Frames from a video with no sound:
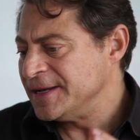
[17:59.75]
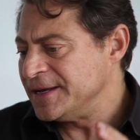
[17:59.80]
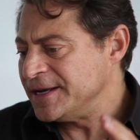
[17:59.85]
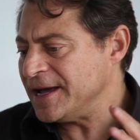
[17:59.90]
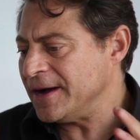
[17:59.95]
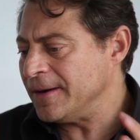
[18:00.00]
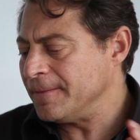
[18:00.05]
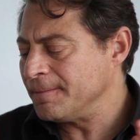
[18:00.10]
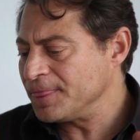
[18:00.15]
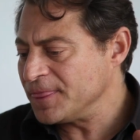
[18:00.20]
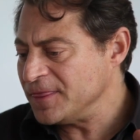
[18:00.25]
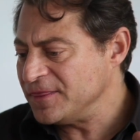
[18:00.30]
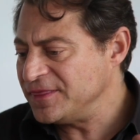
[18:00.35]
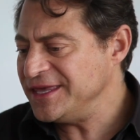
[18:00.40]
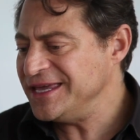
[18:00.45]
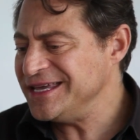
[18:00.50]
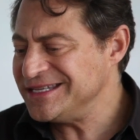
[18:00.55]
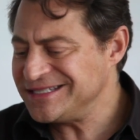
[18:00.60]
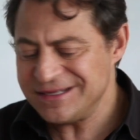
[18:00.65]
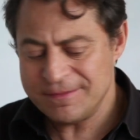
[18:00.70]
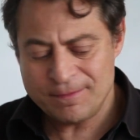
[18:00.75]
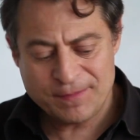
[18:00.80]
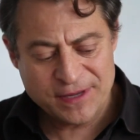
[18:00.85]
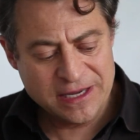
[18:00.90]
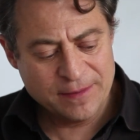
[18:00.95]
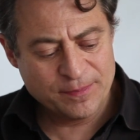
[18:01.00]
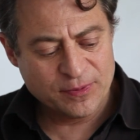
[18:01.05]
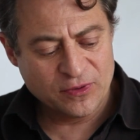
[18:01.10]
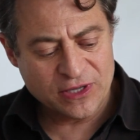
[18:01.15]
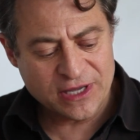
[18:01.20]
Now, these
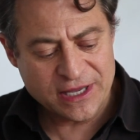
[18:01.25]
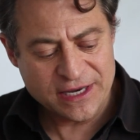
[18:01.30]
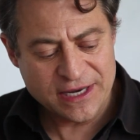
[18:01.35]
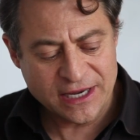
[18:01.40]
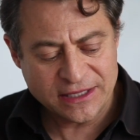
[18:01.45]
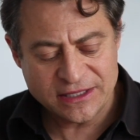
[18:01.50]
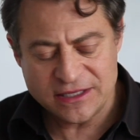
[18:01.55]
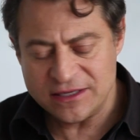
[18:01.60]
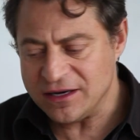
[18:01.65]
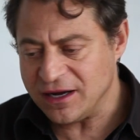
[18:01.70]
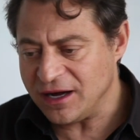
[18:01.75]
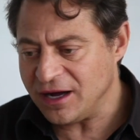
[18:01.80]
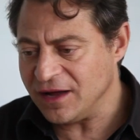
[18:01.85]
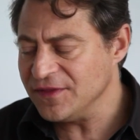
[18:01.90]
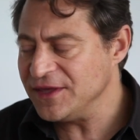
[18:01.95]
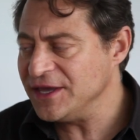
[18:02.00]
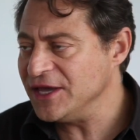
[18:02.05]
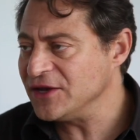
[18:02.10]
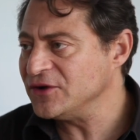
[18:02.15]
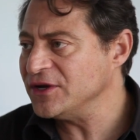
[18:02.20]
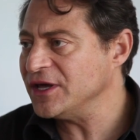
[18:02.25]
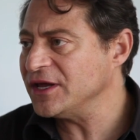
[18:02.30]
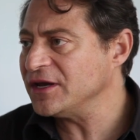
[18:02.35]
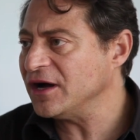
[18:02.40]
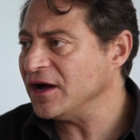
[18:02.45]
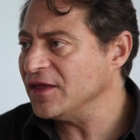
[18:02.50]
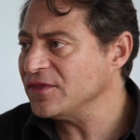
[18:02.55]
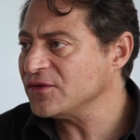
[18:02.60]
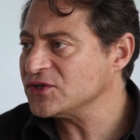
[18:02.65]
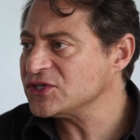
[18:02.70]
people connected on the internet
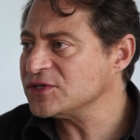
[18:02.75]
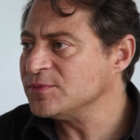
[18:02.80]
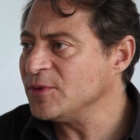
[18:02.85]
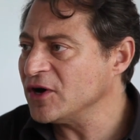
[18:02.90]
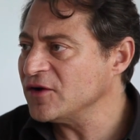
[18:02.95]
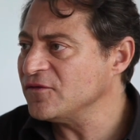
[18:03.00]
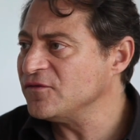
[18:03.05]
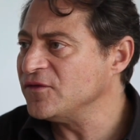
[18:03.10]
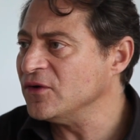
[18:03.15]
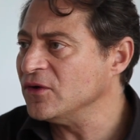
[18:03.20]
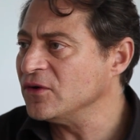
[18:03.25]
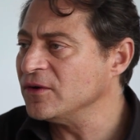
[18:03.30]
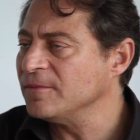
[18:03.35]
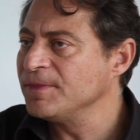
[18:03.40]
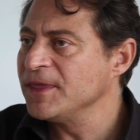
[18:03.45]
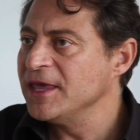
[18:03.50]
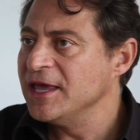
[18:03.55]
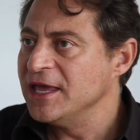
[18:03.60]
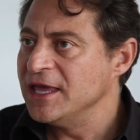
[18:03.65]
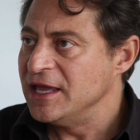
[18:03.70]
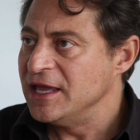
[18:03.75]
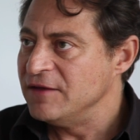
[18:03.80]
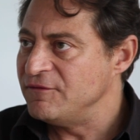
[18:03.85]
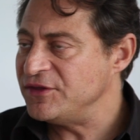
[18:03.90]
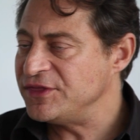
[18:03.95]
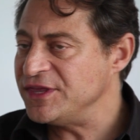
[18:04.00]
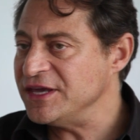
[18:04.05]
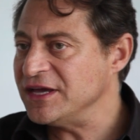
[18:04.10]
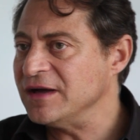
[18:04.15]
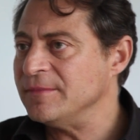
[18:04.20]
on their smartphone, if
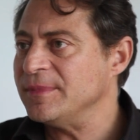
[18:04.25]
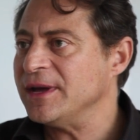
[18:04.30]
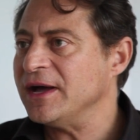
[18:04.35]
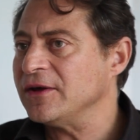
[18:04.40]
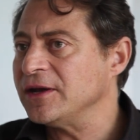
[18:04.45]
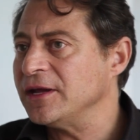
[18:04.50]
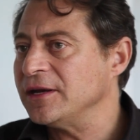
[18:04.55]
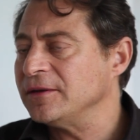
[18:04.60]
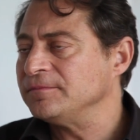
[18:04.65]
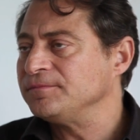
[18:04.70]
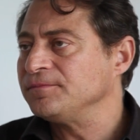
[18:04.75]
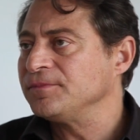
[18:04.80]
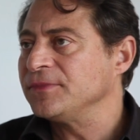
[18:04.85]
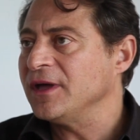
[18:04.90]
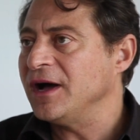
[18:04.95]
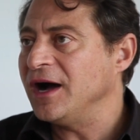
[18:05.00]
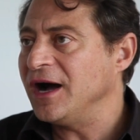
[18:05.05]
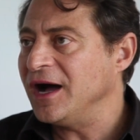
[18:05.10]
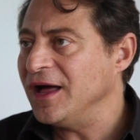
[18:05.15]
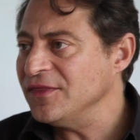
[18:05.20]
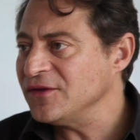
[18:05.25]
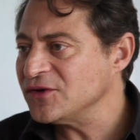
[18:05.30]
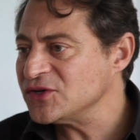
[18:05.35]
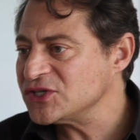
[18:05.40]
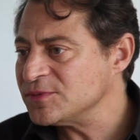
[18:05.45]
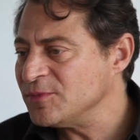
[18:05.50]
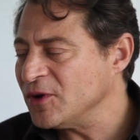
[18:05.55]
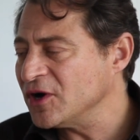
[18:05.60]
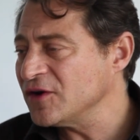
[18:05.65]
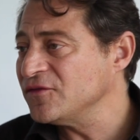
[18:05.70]
you think about it, on their
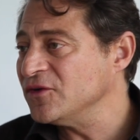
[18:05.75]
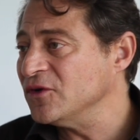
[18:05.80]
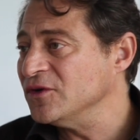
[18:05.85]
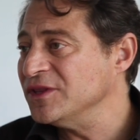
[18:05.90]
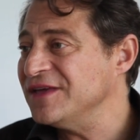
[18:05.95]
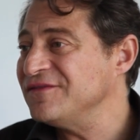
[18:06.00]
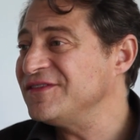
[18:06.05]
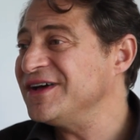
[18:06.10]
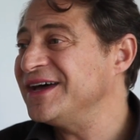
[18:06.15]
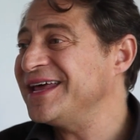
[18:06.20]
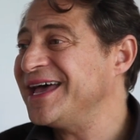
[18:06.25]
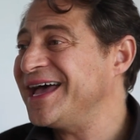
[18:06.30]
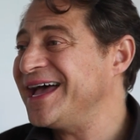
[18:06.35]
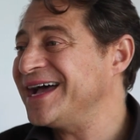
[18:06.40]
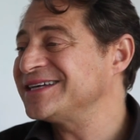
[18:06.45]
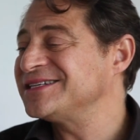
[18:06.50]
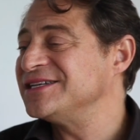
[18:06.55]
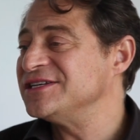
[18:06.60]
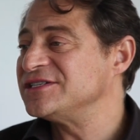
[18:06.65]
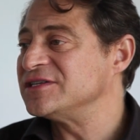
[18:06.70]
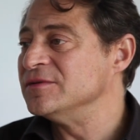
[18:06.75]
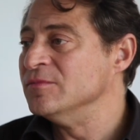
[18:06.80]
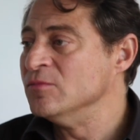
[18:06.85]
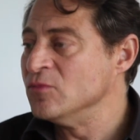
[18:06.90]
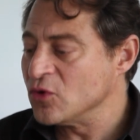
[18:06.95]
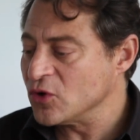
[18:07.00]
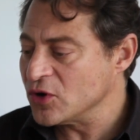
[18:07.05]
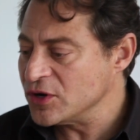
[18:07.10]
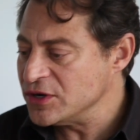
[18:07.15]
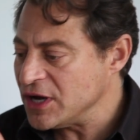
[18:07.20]
smartphone, they've got access to
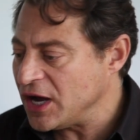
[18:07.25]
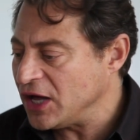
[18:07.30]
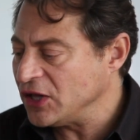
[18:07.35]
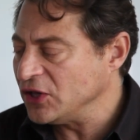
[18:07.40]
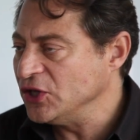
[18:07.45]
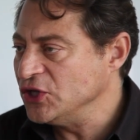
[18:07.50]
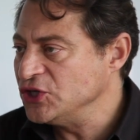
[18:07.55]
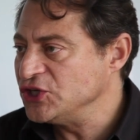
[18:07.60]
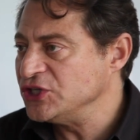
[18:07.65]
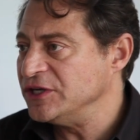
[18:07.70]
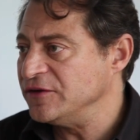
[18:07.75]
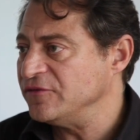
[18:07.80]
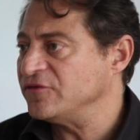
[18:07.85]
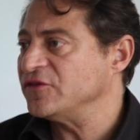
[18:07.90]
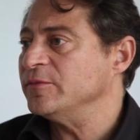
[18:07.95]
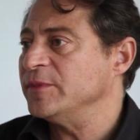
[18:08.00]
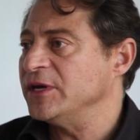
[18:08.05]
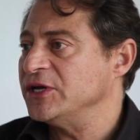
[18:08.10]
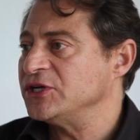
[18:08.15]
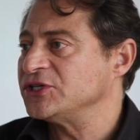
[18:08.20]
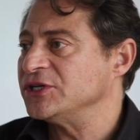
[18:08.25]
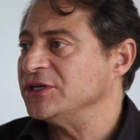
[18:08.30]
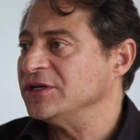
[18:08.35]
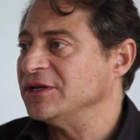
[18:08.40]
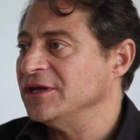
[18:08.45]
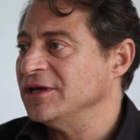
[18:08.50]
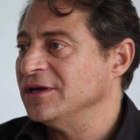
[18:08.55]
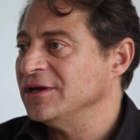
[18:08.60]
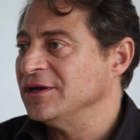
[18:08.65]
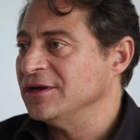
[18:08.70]
more knowledge and
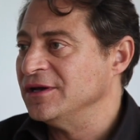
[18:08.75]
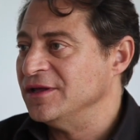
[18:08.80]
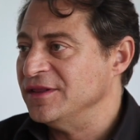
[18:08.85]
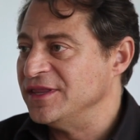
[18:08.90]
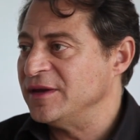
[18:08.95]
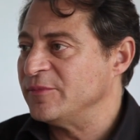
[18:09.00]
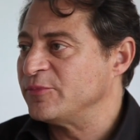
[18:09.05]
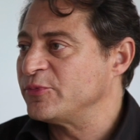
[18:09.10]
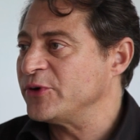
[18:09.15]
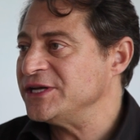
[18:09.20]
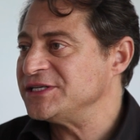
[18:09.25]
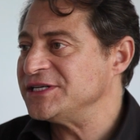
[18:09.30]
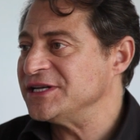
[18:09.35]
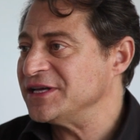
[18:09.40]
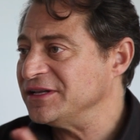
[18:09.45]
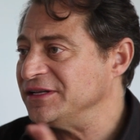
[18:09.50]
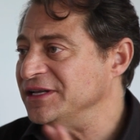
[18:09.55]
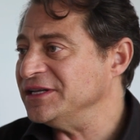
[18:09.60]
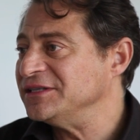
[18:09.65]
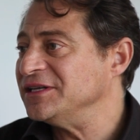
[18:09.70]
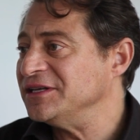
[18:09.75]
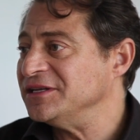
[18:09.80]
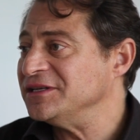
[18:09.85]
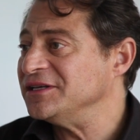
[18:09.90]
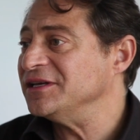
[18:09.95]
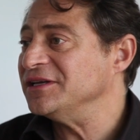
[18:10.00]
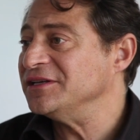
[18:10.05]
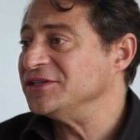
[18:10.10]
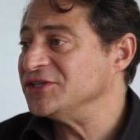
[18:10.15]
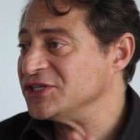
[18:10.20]
information than President Clinton
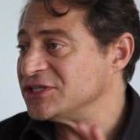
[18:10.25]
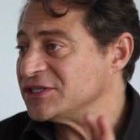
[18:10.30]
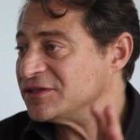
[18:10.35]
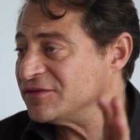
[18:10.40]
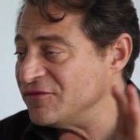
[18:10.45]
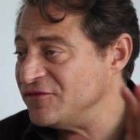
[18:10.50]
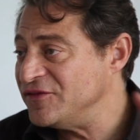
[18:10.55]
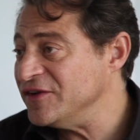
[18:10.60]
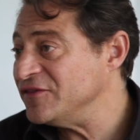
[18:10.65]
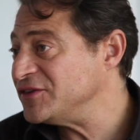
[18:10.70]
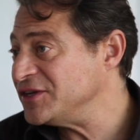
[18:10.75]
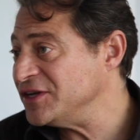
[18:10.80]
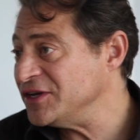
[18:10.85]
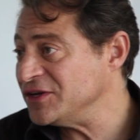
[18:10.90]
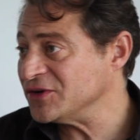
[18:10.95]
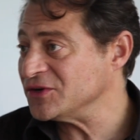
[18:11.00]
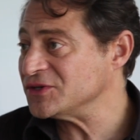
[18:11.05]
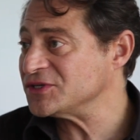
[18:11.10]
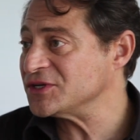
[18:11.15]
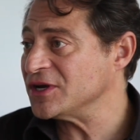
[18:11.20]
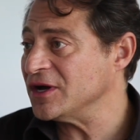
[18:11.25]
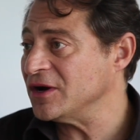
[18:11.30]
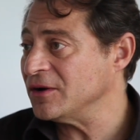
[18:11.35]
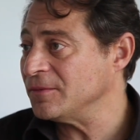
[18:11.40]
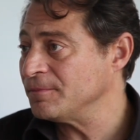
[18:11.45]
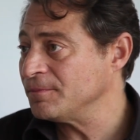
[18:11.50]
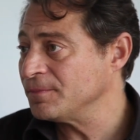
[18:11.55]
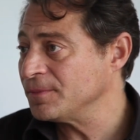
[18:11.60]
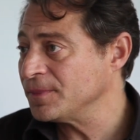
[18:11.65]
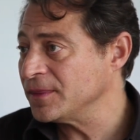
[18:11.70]
did just 15 years ago.
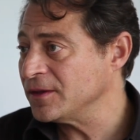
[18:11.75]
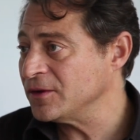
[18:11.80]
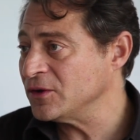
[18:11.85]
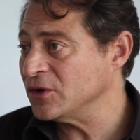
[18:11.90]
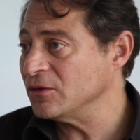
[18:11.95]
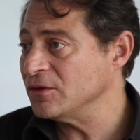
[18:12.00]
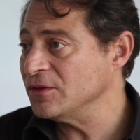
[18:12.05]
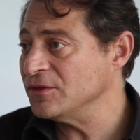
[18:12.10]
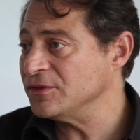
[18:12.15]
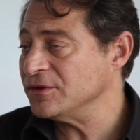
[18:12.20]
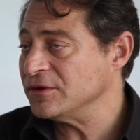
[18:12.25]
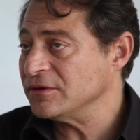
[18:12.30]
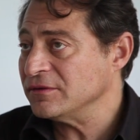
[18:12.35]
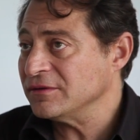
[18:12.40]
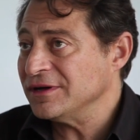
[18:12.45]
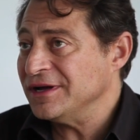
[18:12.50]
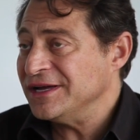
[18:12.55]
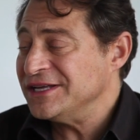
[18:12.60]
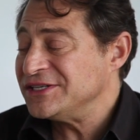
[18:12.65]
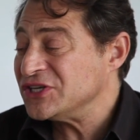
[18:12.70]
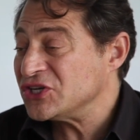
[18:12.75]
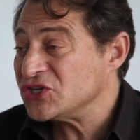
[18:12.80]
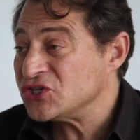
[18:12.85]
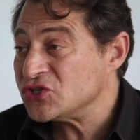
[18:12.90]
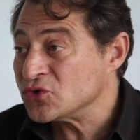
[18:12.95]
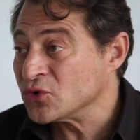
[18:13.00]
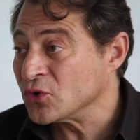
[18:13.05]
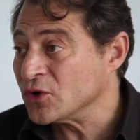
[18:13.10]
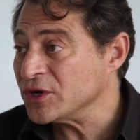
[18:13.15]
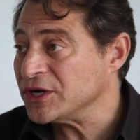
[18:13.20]
It's
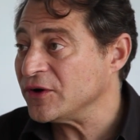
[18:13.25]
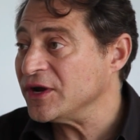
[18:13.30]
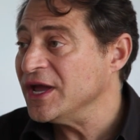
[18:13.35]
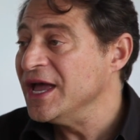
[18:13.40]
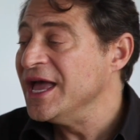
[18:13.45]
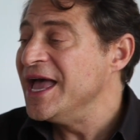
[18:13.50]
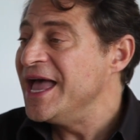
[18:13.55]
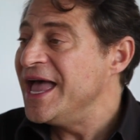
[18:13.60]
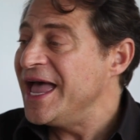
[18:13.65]
extraordinary.